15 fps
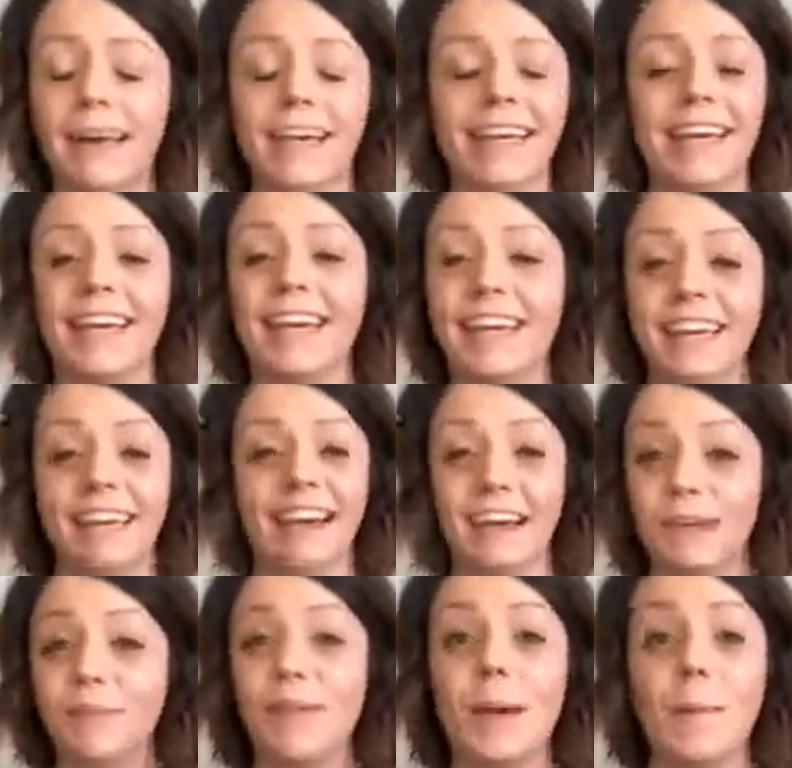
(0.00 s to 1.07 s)
it
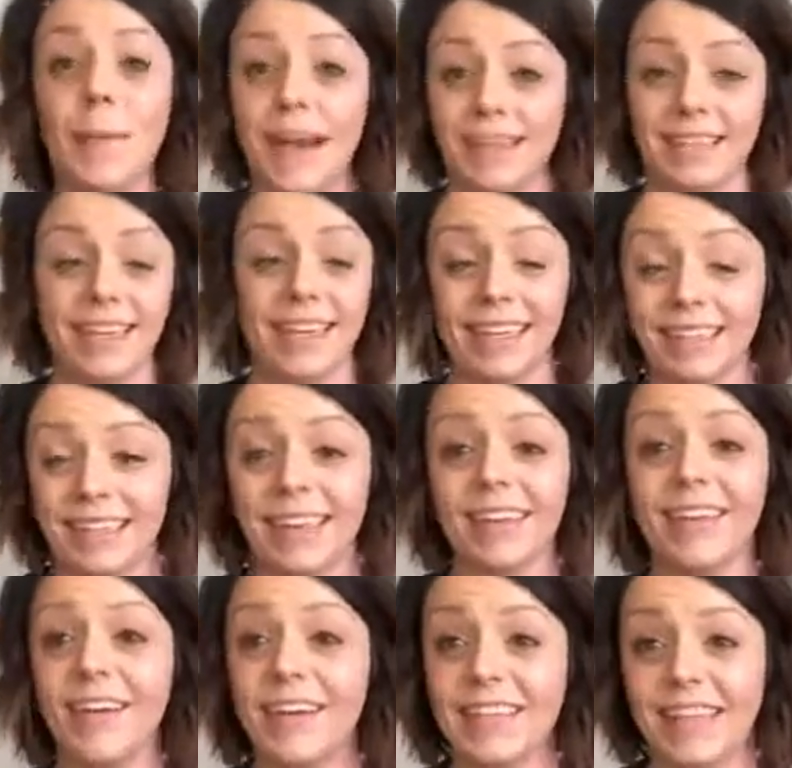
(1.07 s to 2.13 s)
could be a mess and it could take a
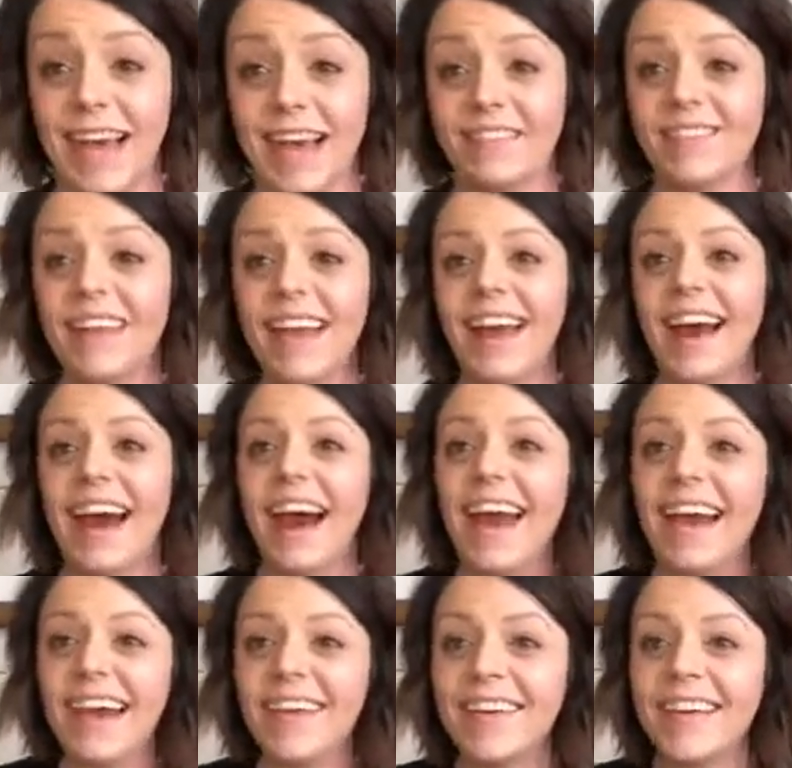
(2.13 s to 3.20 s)
long time.
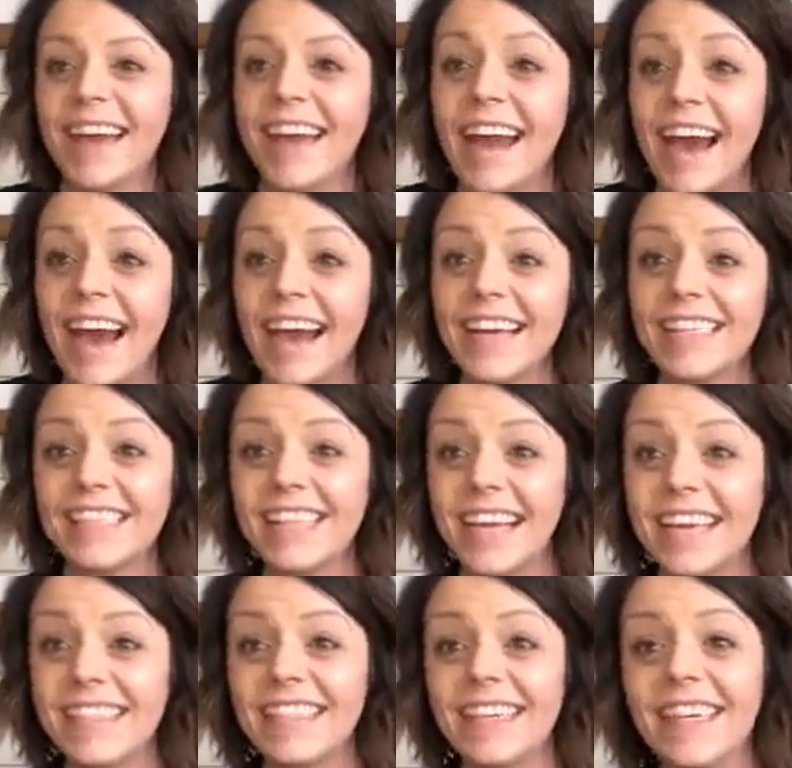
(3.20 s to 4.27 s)
Hi, Ariane. Hi,
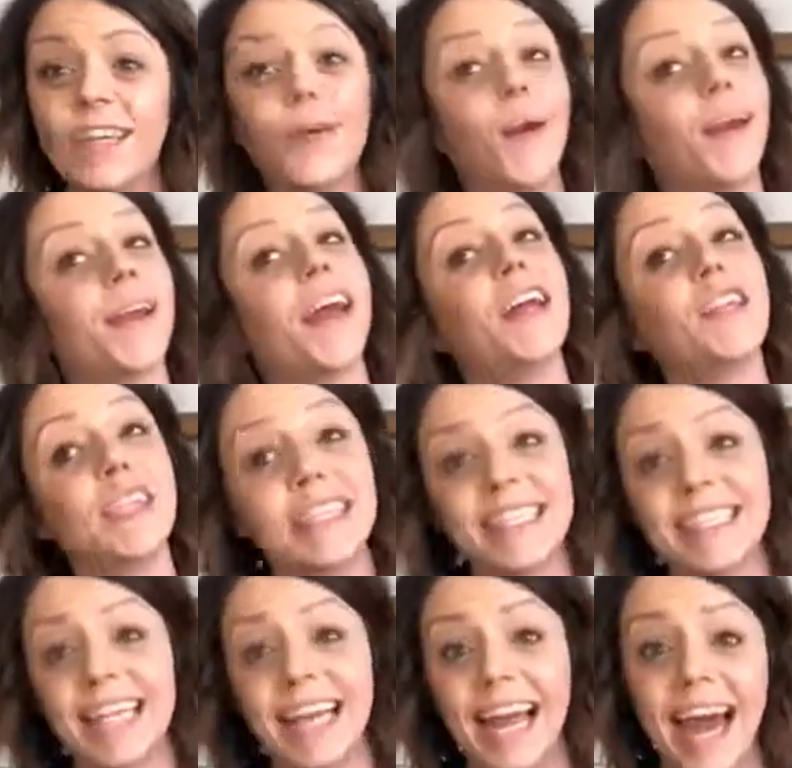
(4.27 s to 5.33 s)
Stacy. You are catching
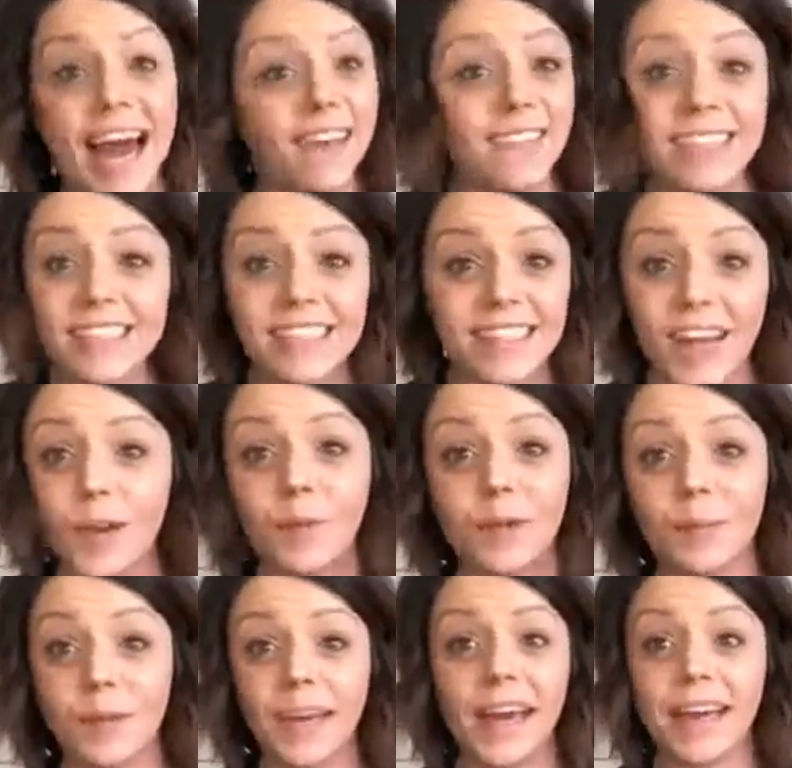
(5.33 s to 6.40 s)
this live. This is not a
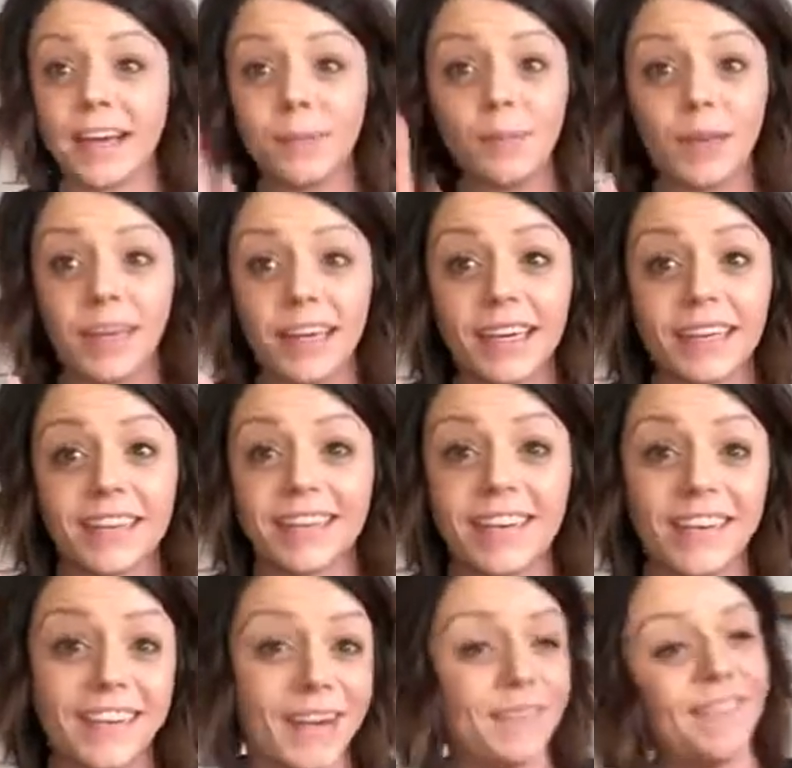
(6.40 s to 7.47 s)
replay. I keep looking at the
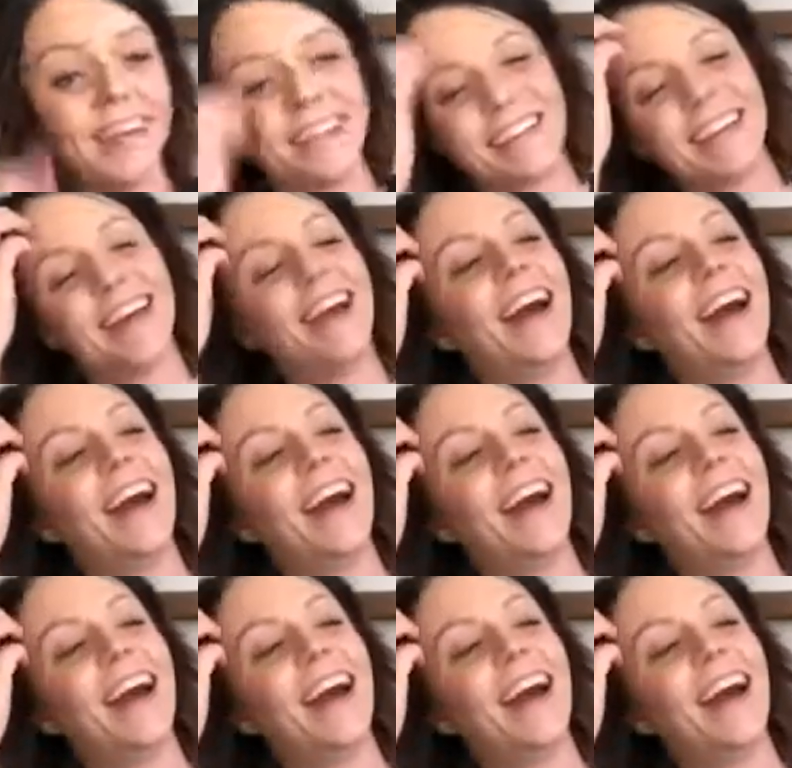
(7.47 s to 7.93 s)
darn comments.